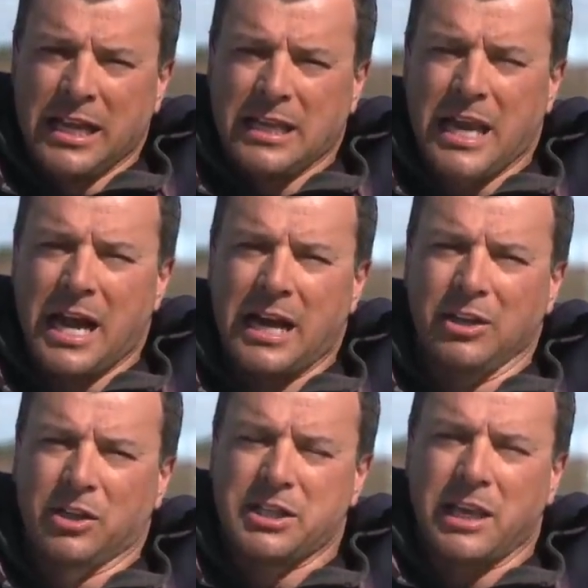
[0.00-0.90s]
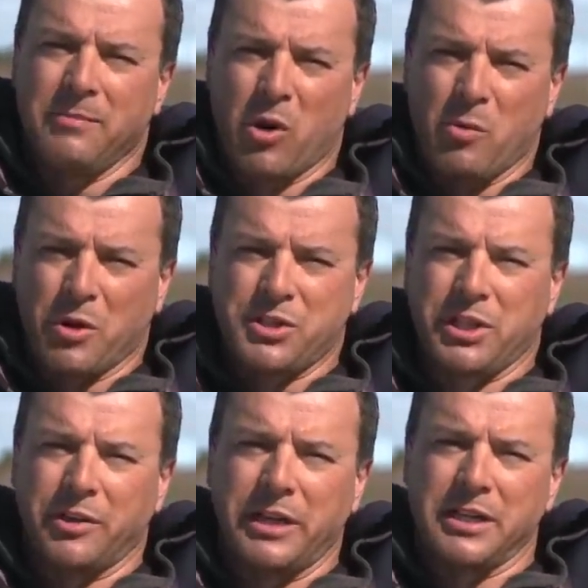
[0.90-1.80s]
Yeah, look, it's getting more and more
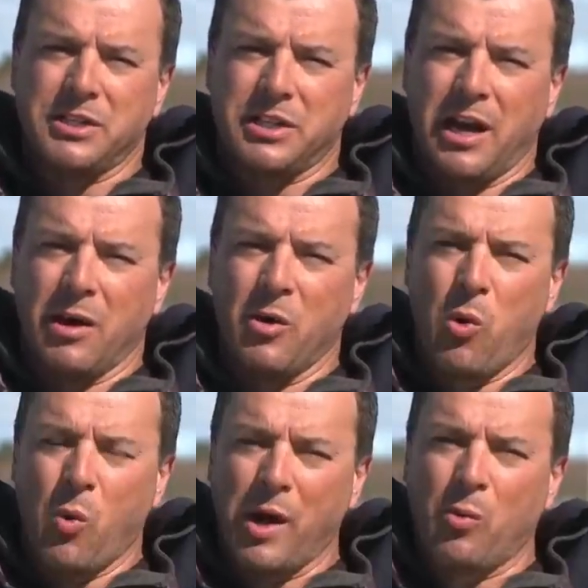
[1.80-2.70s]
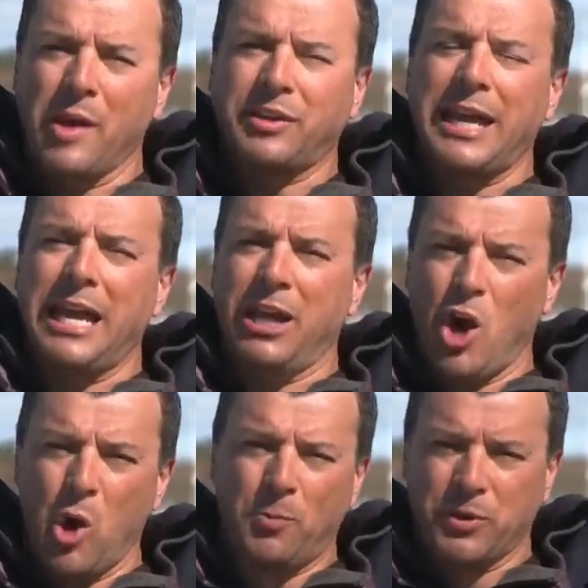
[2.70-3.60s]
serious. Uh, what, what they had
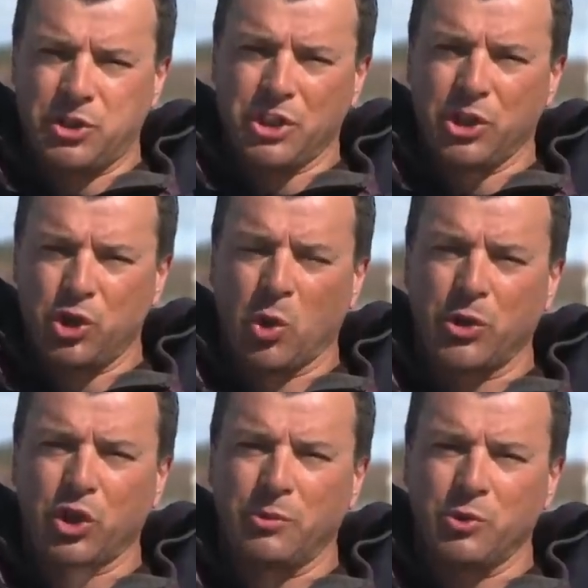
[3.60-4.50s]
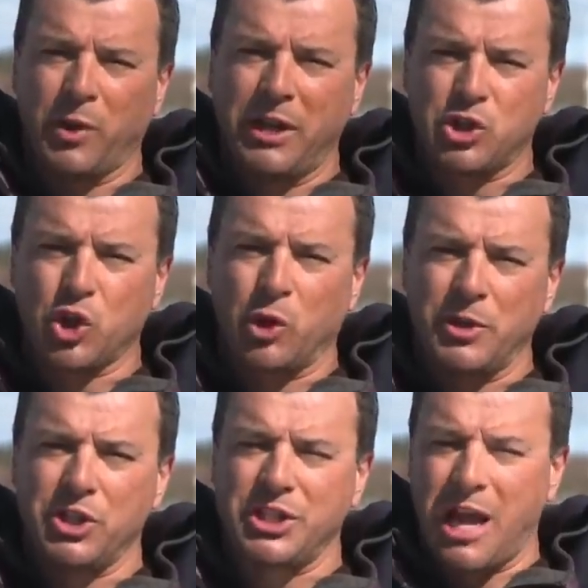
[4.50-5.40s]
hoped was just a short term trade
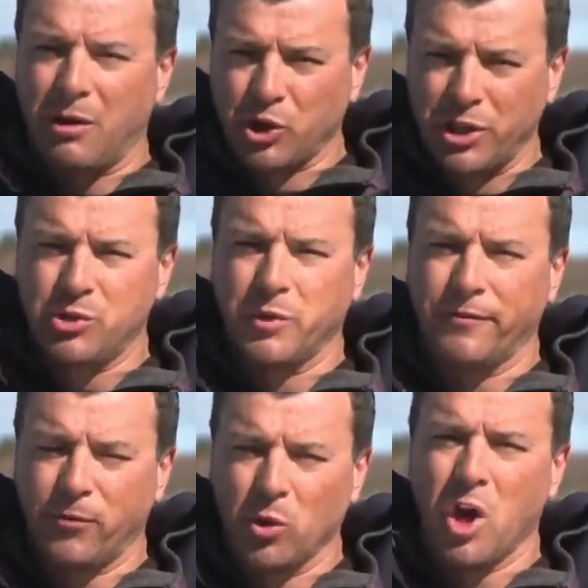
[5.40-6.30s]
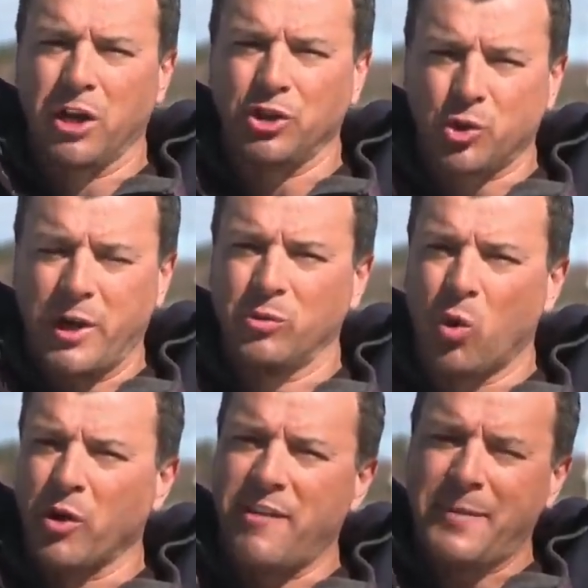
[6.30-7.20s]
skirmish has now turned into a full on trade
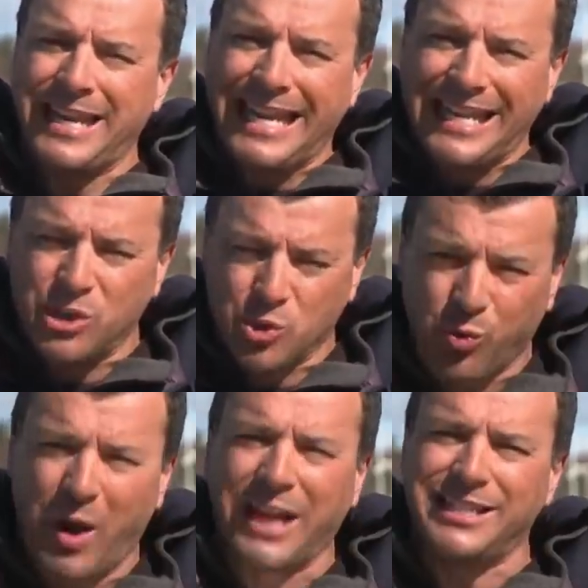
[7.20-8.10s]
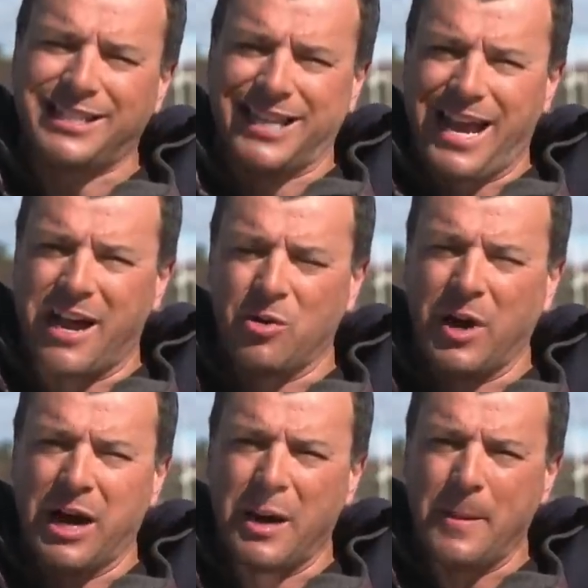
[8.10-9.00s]
war. They've been hit twice now
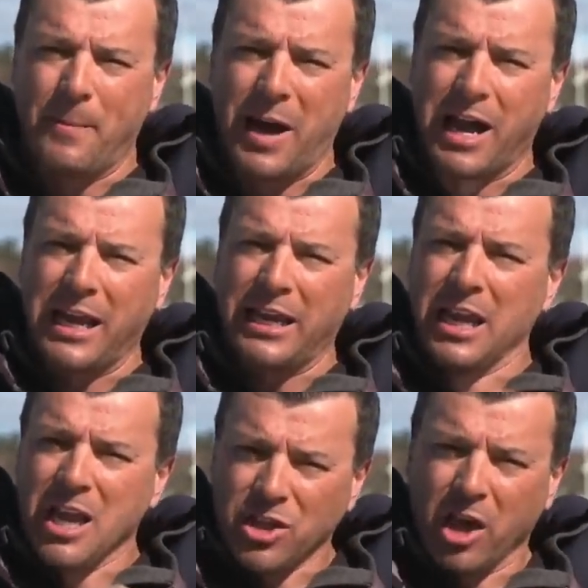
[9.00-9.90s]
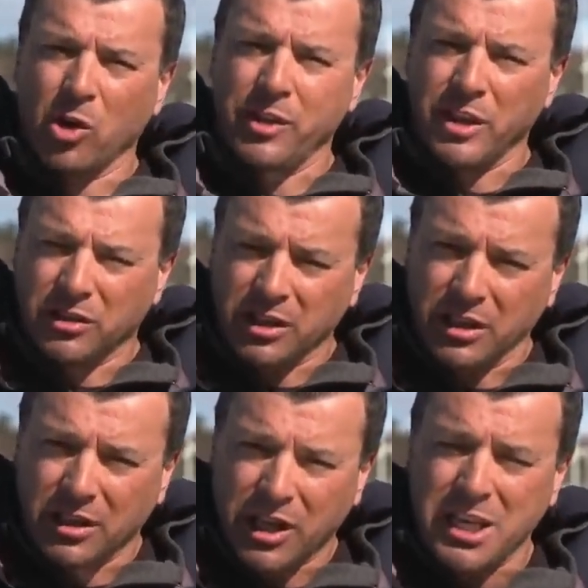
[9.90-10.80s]
uh, by not only the,
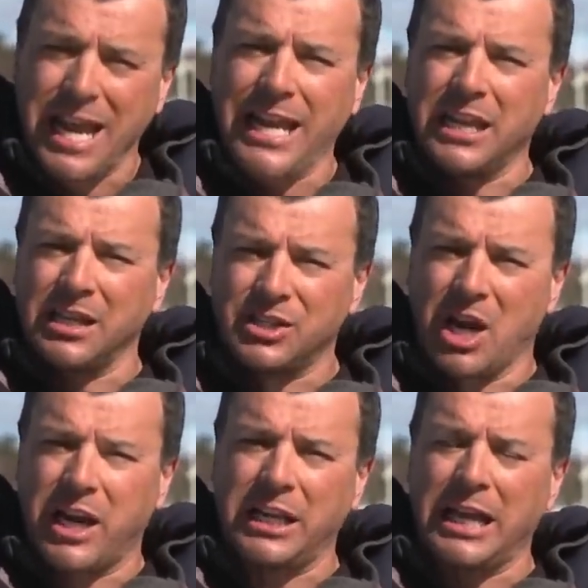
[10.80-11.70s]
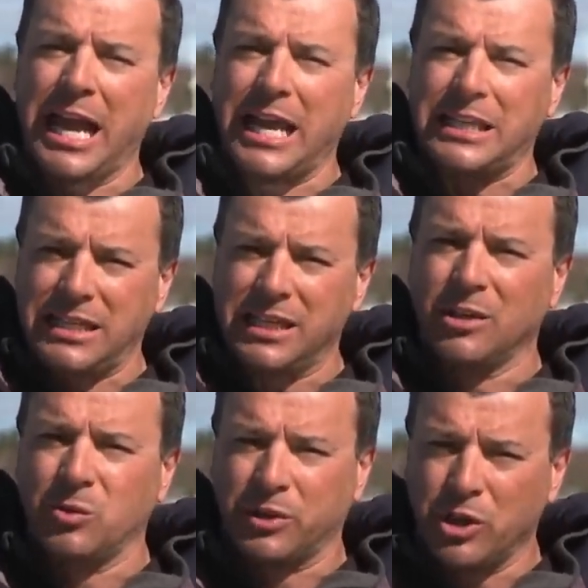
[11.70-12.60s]
the, Canadians signing a
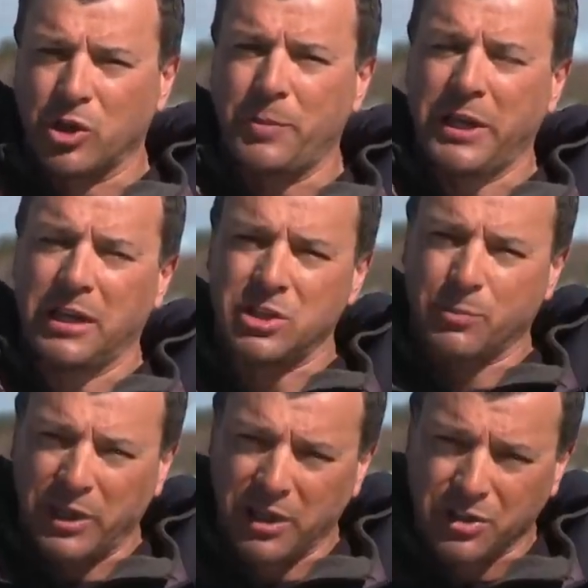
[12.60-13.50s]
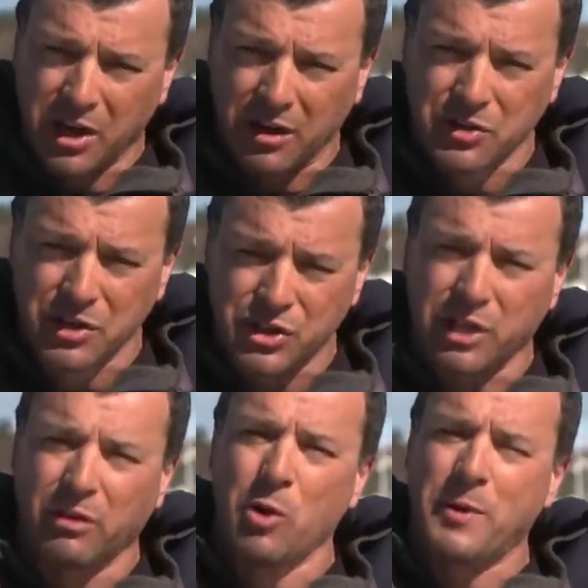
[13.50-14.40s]
deal with the Europeans to bring their tariffs to
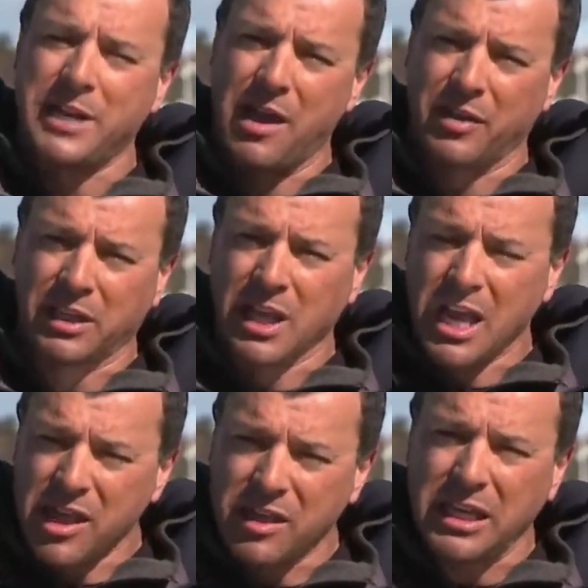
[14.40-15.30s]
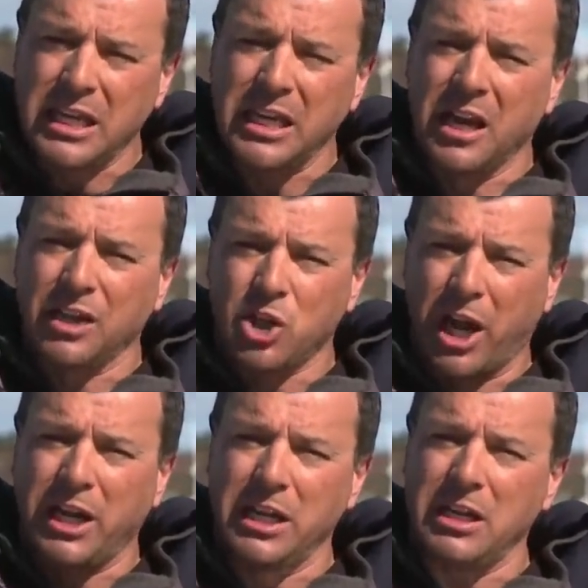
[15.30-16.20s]
zero, but now the, the uh,
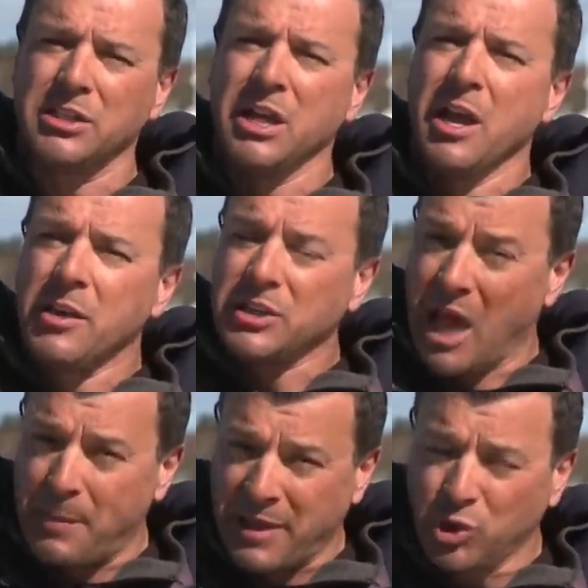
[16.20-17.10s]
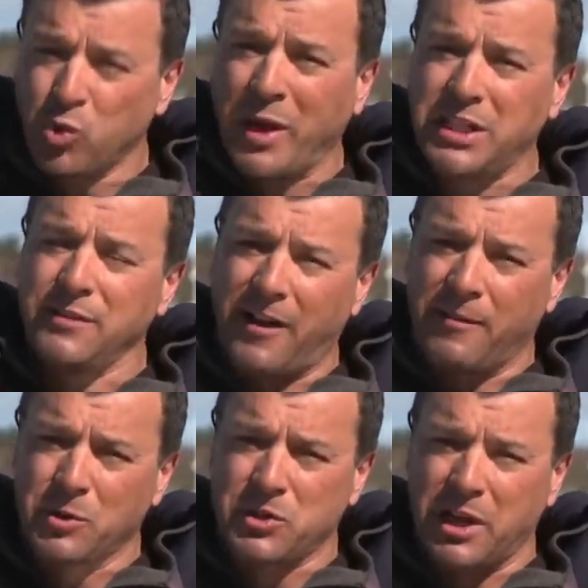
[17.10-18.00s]
Chinese slapping that
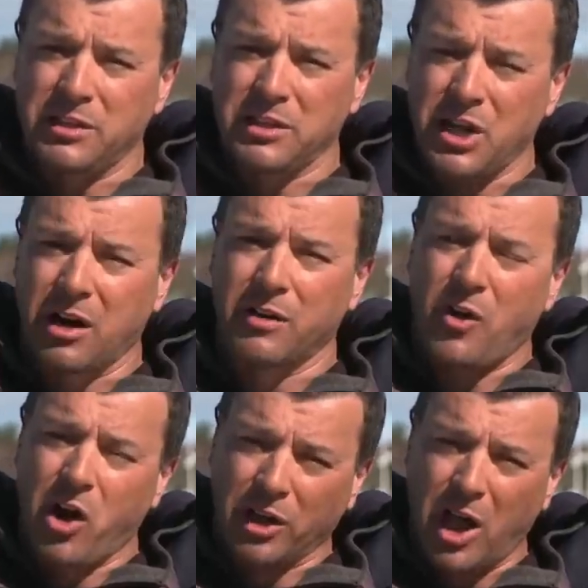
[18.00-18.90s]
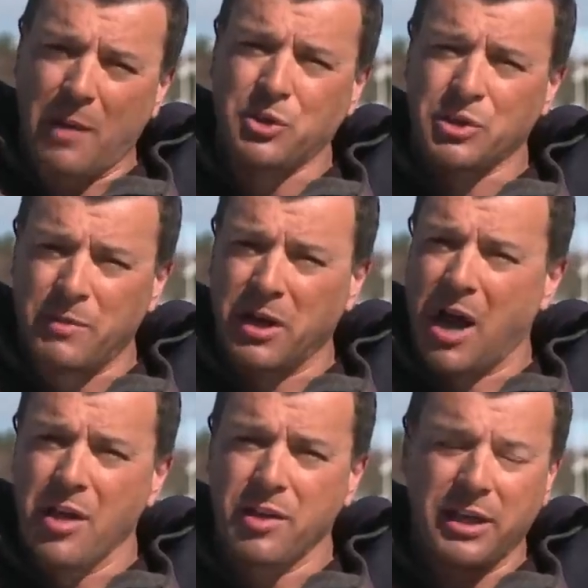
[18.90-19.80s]
25% tariff on lobsters, among
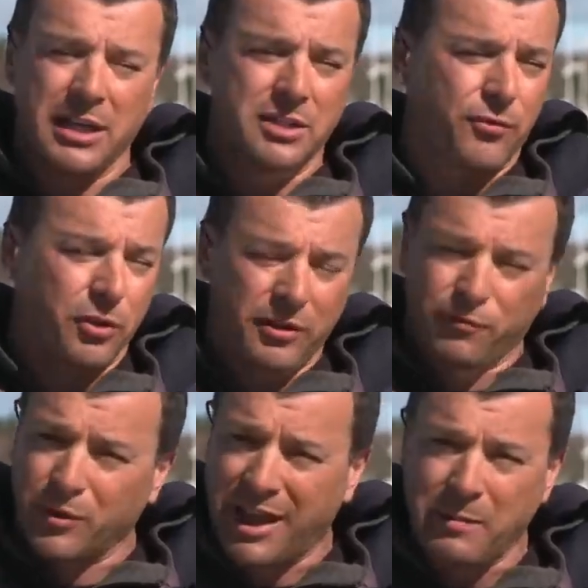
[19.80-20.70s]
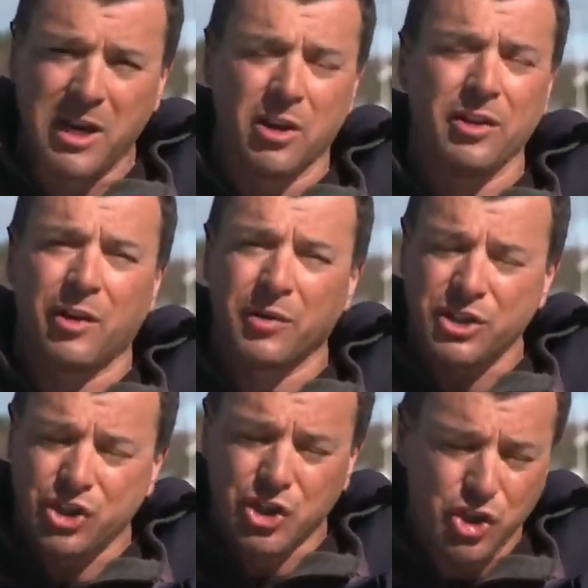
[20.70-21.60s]
other things. For, for them here, there
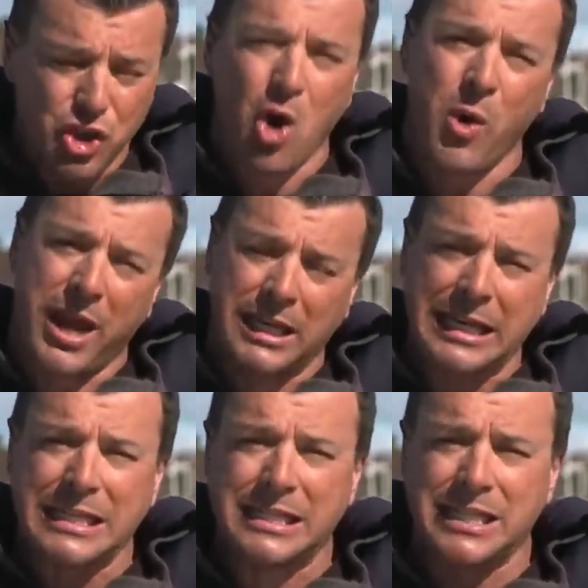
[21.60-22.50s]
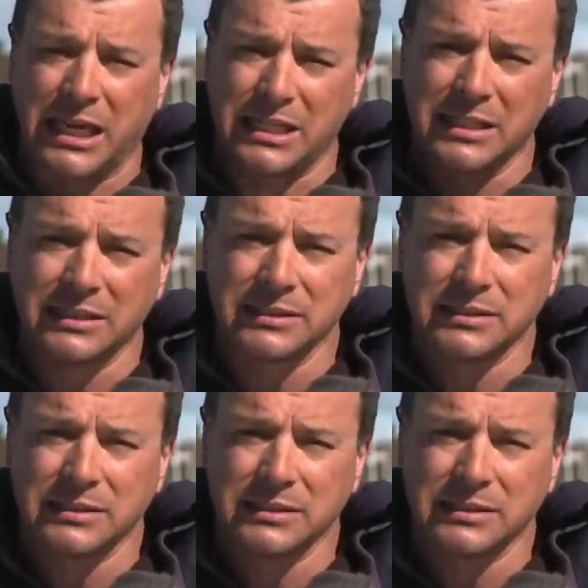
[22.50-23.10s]
is just no end in sight.